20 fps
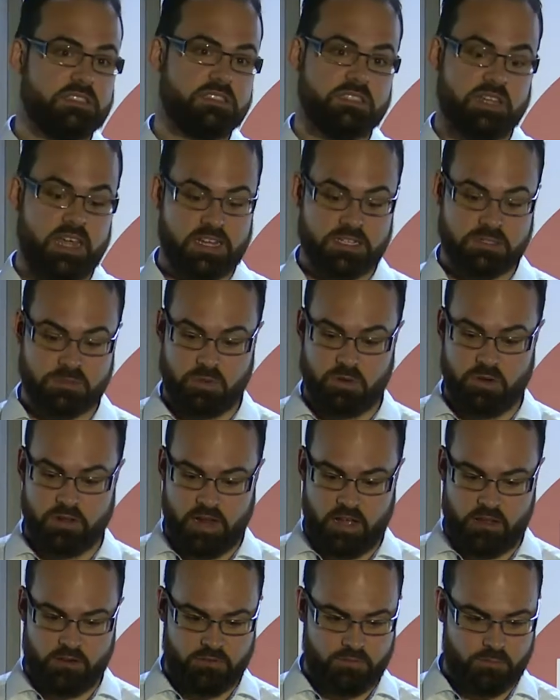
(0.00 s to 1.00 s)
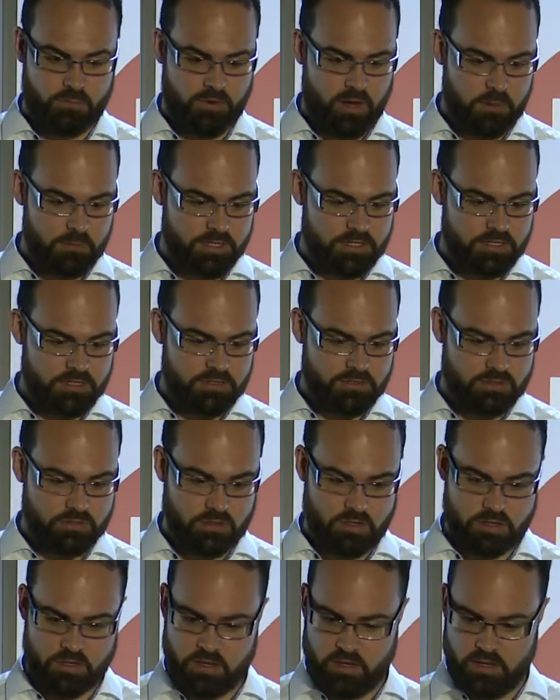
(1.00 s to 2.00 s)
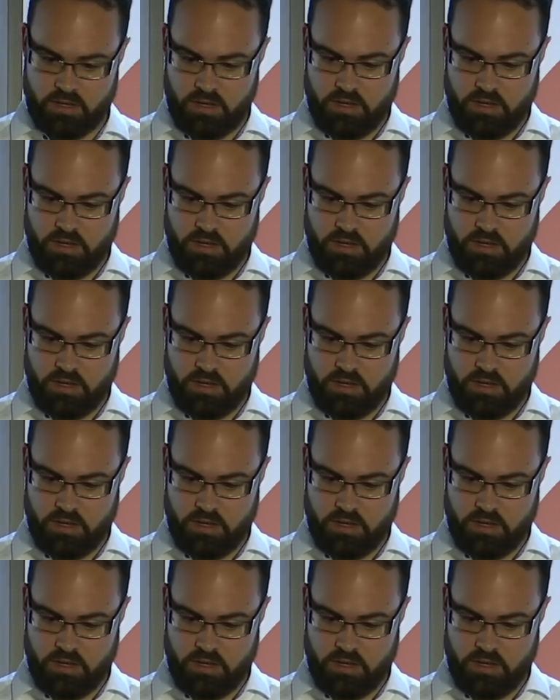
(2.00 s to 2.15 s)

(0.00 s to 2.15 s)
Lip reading: stacks pull it out of parameter store.